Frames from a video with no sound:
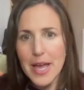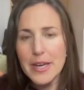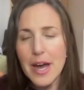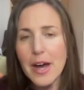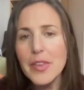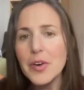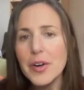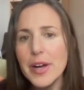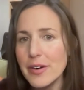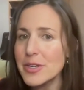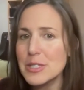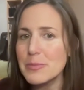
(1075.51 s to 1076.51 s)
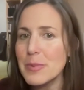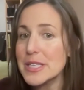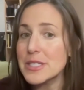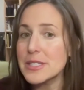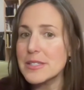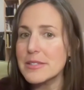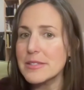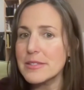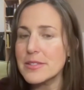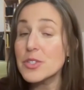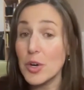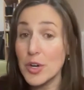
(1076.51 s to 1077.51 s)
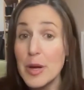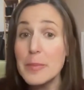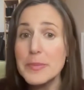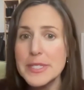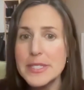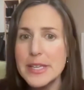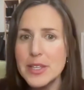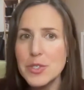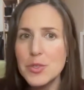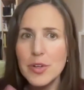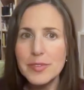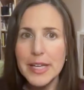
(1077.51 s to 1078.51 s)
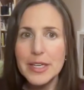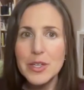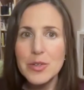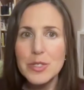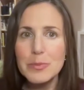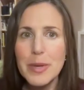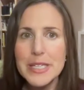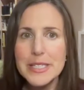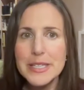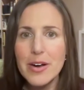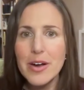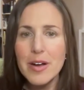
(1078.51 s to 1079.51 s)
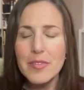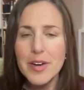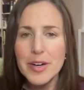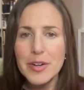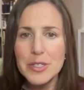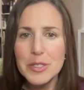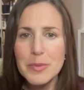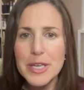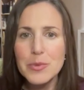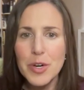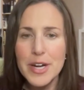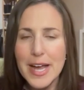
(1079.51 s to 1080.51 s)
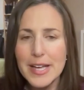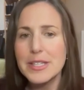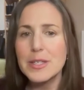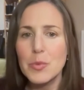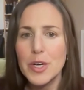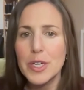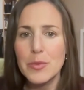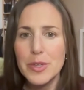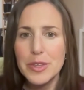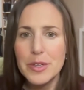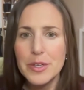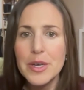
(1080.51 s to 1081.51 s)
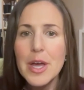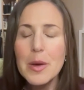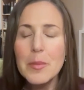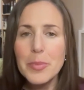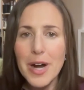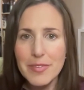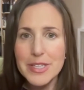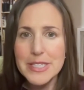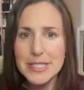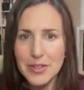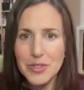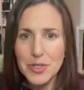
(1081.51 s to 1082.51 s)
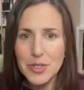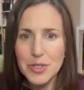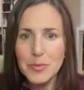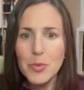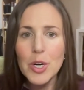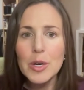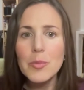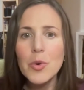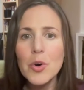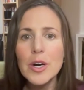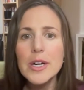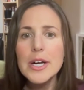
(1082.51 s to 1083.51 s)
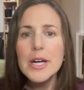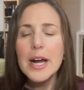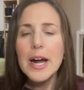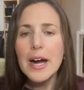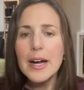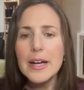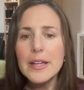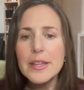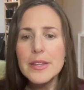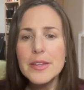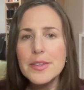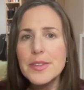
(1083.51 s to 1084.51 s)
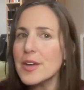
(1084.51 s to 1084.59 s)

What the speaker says: And other aerospace startups in this sort of like new space era of aerospace where NASA's working with the private sector more and more, they